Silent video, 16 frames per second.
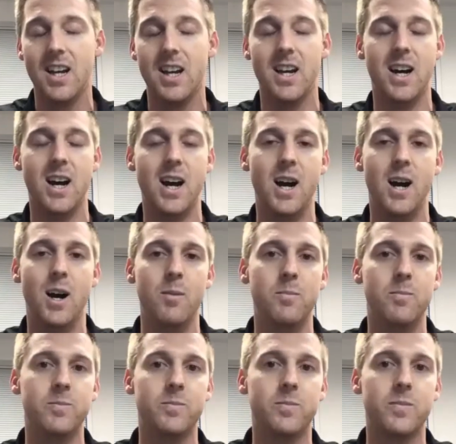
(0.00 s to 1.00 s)

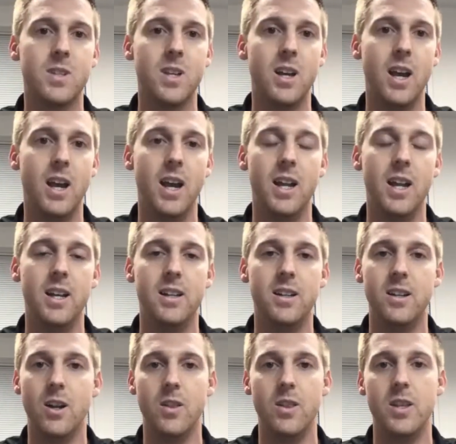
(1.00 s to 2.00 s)
Um, and
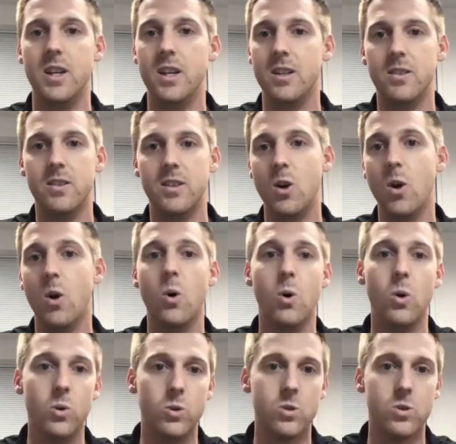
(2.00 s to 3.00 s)
you know the the
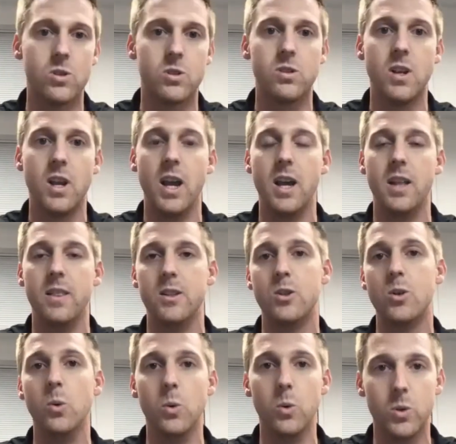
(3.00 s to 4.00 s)
goals and the
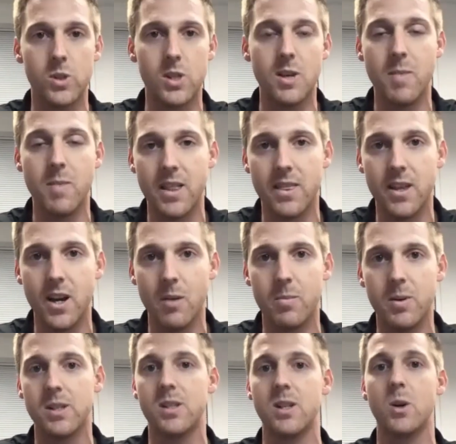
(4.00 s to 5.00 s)
tools that my therapist